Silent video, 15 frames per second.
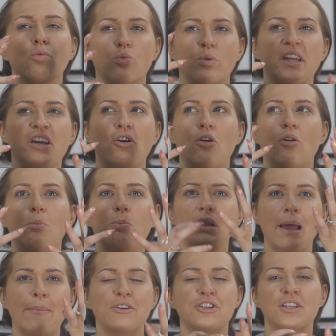real
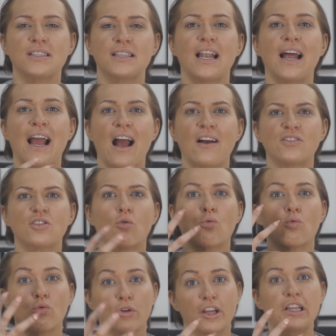blemishes that I have to
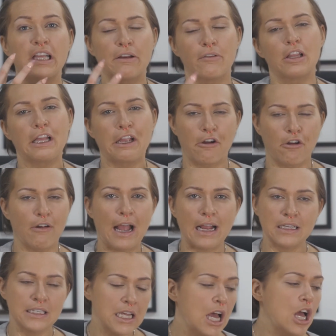really, really
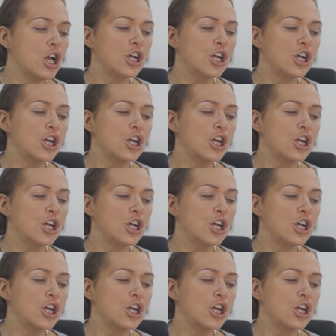correct.